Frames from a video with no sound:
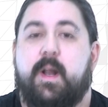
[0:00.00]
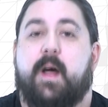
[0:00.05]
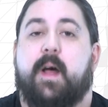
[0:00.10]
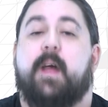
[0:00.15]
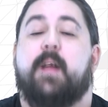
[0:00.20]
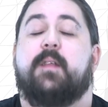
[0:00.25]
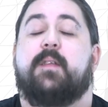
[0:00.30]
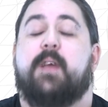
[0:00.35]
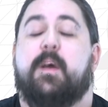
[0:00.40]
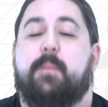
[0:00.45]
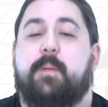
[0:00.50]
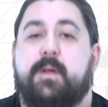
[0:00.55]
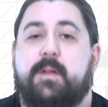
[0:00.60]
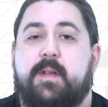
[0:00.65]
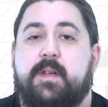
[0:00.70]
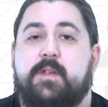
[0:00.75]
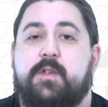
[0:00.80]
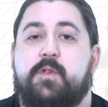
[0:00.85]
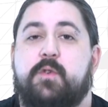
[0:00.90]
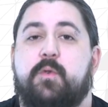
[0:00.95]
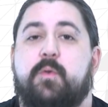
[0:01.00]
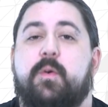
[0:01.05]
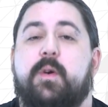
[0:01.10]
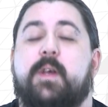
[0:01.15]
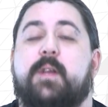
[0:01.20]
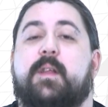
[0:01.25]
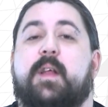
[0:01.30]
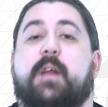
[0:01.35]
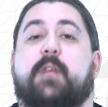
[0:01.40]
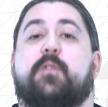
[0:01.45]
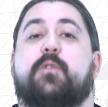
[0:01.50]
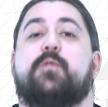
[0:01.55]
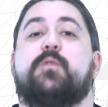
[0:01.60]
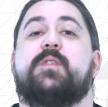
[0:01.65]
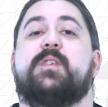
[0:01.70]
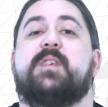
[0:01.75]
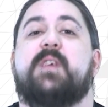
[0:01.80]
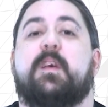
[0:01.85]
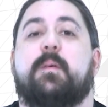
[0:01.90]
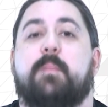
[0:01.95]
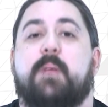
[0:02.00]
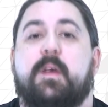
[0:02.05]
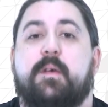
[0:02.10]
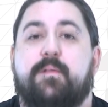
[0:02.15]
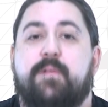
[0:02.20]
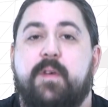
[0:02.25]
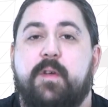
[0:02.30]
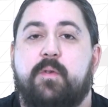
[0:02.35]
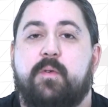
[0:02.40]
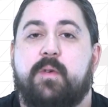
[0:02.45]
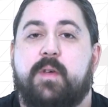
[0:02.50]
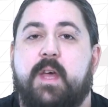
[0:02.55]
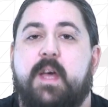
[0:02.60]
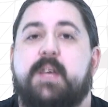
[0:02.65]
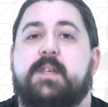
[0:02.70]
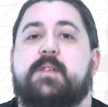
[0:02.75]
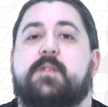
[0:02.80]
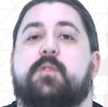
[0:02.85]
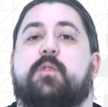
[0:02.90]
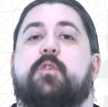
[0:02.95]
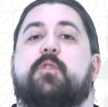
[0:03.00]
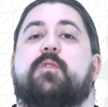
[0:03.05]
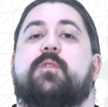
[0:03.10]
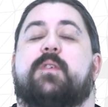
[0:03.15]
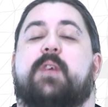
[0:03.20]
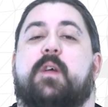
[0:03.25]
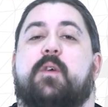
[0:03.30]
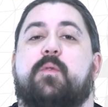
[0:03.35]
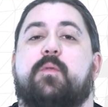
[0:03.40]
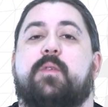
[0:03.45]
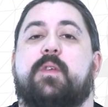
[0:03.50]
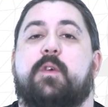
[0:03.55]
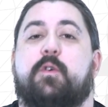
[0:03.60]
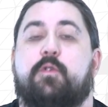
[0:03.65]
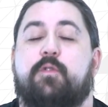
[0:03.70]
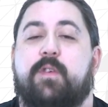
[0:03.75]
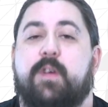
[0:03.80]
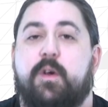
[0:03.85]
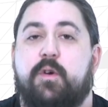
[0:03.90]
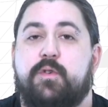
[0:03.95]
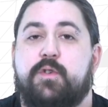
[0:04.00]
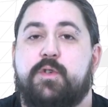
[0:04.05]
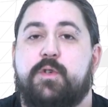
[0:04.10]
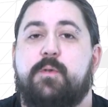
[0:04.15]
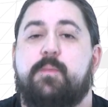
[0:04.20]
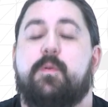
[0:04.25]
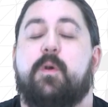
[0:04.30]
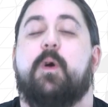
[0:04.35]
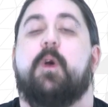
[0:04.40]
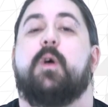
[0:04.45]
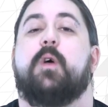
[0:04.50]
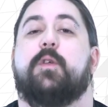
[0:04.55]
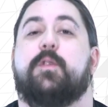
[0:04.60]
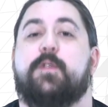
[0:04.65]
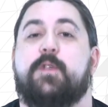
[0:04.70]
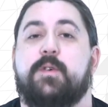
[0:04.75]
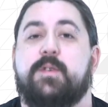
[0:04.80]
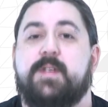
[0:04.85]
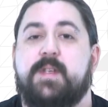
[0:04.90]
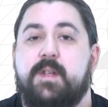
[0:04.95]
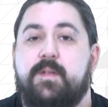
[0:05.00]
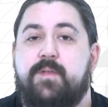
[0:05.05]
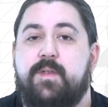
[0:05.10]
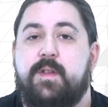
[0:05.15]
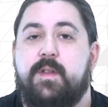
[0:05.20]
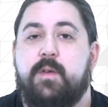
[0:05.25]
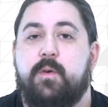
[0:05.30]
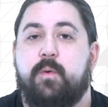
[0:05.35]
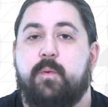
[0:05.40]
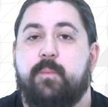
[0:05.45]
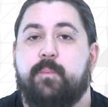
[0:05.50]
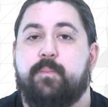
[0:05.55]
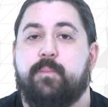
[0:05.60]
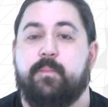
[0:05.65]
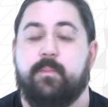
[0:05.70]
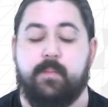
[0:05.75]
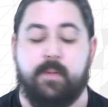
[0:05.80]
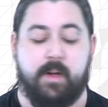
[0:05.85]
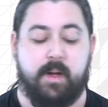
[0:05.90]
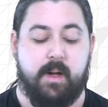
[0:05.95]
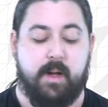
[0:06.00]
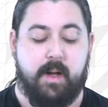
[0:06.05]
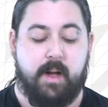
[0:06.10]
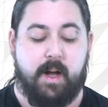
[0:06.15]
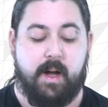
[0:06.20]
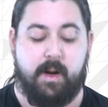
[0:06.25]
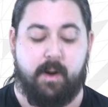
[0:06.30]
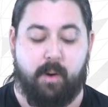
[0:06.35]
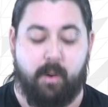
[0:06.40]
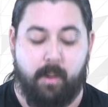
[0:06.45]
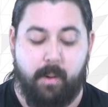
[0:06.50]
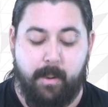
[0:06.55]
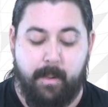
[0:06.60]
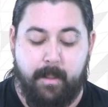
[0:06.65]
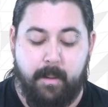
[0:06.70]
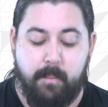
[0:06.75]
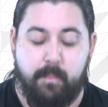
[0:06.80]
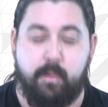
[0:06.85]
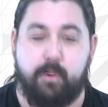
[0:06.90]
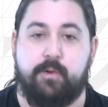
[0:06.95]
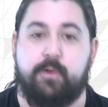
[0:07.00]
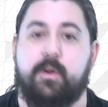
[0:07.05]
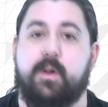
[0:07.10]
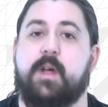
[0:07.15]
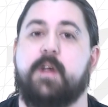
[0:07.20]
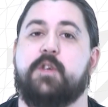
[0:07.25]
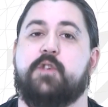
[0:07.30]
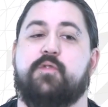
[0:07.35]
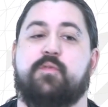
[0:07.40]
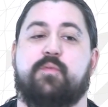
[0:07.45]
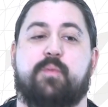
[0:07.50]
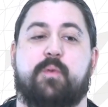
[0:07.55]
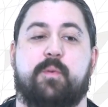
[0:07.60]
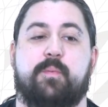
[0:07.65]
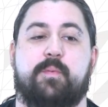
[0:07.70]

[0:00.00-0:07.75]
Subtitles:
Reinterpretation is a second cast effect, which we'll discover together in this video. For that, here is a little